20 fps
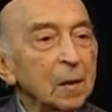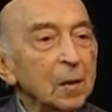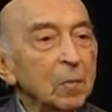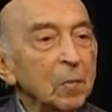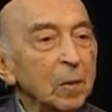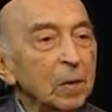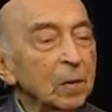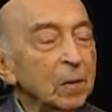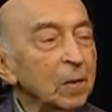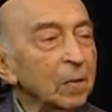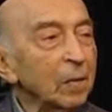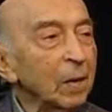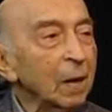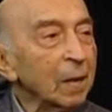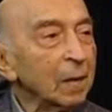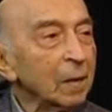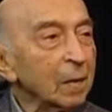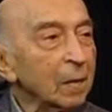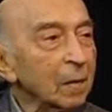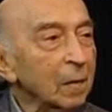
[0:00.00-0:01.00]
is
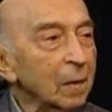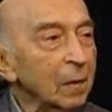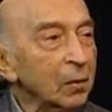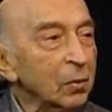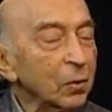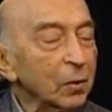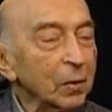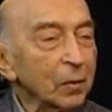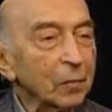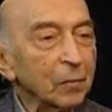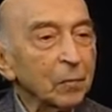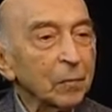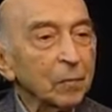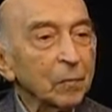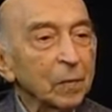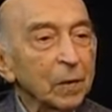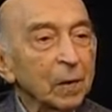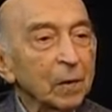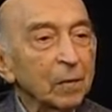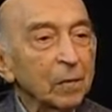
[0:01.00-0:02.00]
multivariate logic,
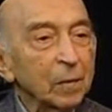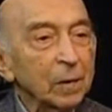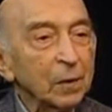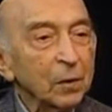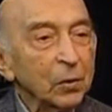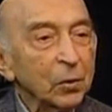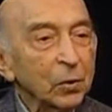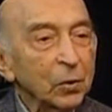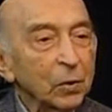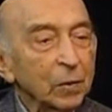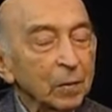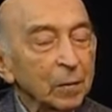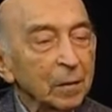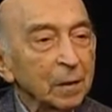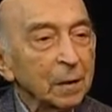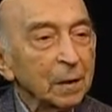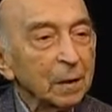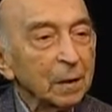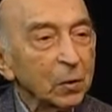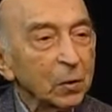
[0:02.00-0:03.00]
in which
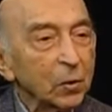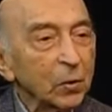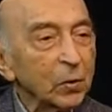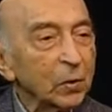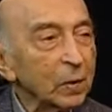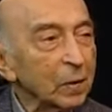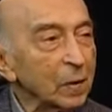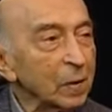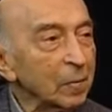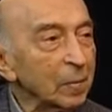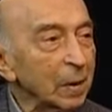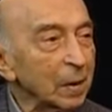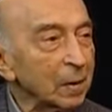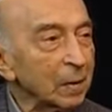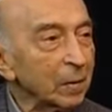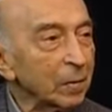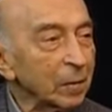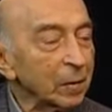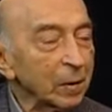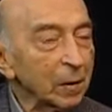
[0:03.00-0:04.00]
truth is a matter
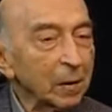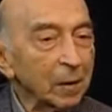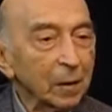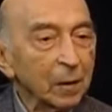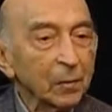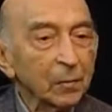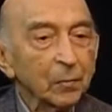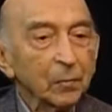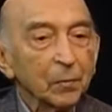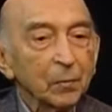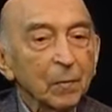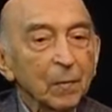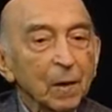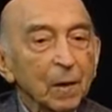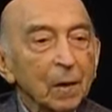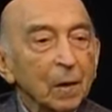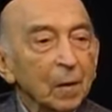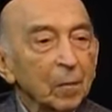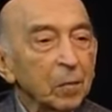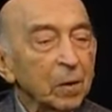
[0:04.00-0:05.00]
of degree.
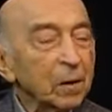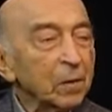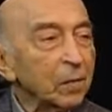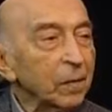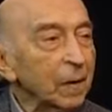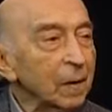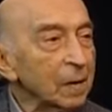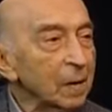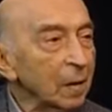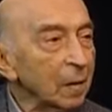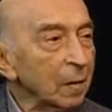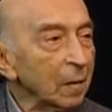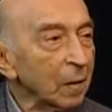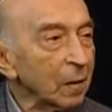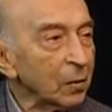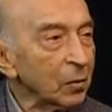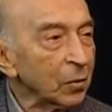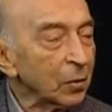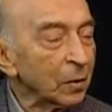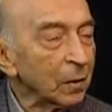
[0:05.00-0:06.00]
But fuzzy
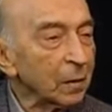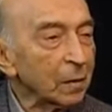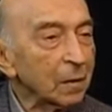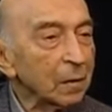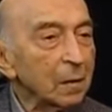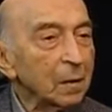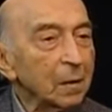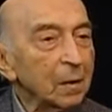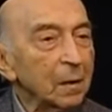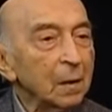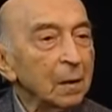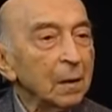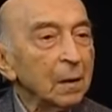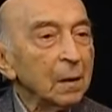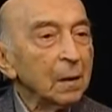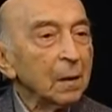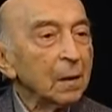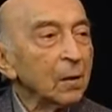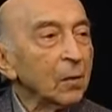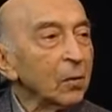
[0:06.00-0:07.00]
logic
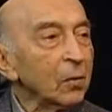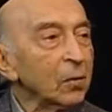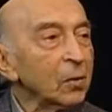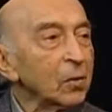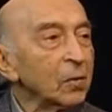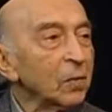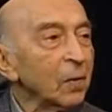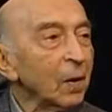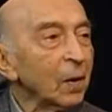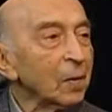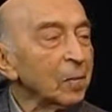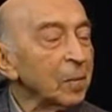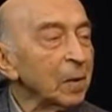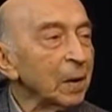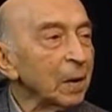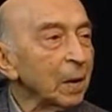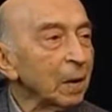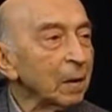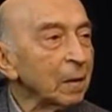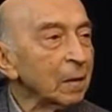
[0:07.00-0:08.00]
goes far
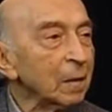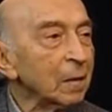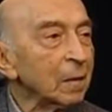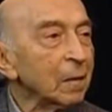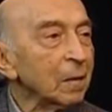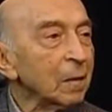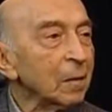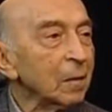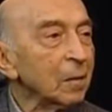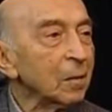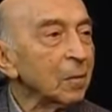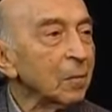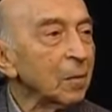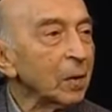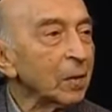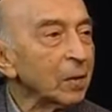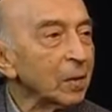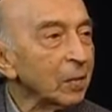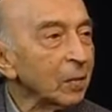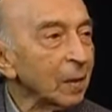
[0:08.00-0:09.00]
beyond
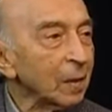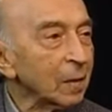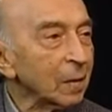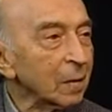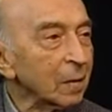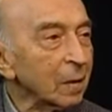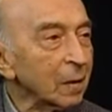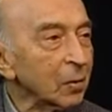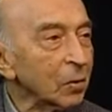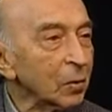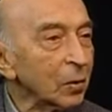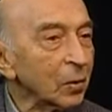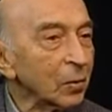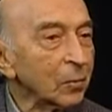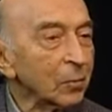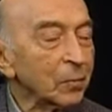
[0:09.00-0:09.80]
multivariate logic.